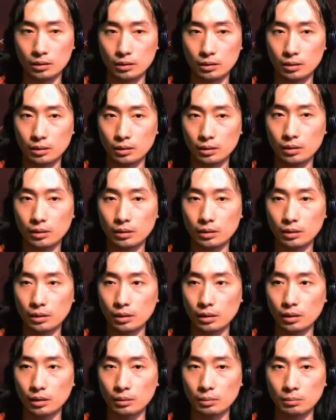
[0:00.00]
build that
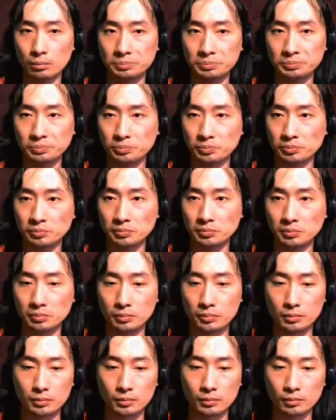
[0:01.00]
can one-shot
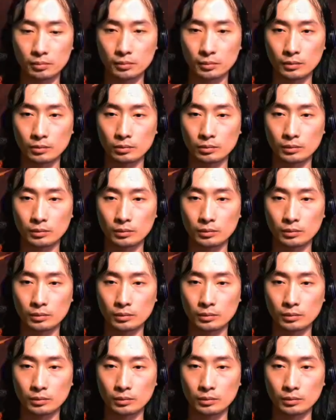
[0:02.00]
people